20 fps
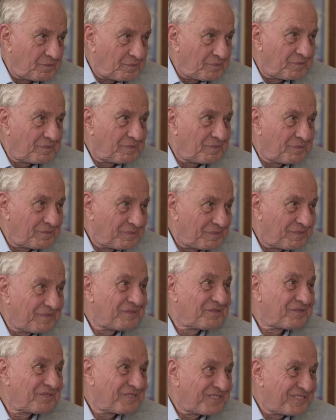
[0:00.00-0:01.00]
I was
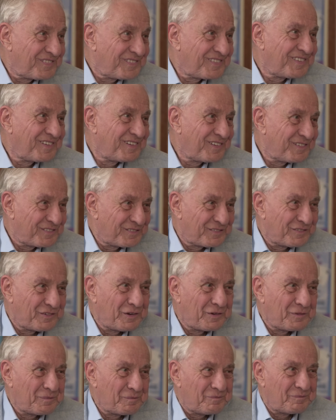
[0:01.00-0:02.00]
excited, like, I'm an
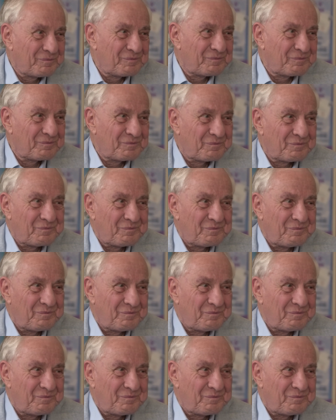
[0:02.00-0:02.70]
actor now.